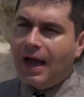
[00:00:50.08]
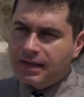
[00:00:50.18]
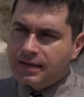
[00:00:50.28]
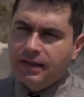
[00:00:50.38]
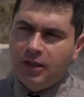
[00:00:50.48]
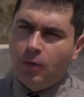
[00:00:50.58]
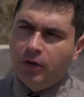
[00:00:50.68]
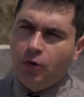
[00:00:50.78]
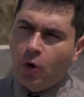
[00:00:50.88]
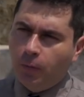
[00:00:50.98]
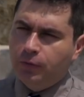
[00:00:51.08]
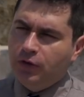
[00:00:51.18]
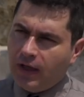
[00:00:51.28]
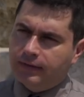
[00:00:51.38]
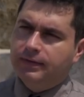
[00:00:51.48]
As a city, what do you hope to
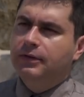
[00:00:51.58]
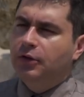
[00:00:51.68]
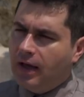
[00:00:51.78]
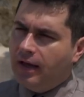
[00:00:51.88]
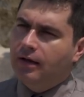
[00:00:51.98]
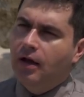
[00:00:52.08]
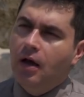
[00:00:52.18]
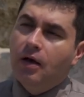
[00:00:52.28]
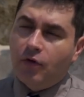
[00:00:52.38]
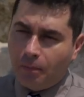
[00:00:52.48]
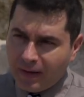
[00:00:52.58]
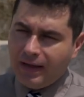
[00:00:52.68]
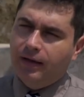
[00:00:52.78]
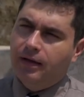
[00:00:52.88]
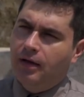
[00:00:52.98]
gain from
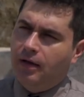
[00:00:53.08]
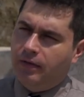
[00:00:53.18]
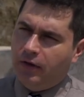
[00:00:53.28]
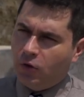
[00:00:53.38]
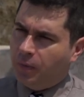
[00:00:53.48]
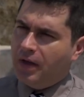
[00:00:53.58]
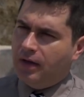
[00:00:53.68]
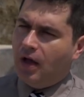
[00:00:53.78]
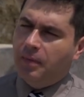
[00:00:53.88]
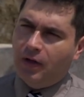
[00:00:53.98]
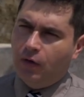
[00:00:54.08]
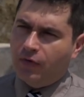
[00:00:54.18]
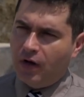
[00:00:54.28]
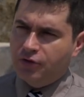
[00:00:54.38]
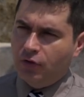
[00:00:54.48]
being the European Capital of
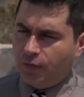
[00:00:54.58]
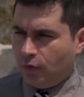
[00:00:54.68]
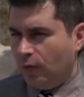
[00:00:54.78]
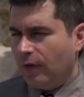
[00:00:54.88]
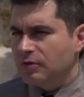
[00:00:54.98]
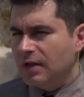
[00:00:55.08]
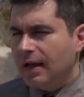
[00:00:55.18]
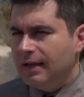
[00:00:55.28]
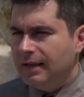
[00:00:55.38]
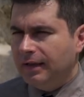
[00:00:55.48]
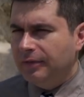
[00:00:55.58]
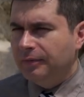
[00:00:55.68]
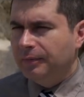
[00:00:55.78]
Culture for 2019?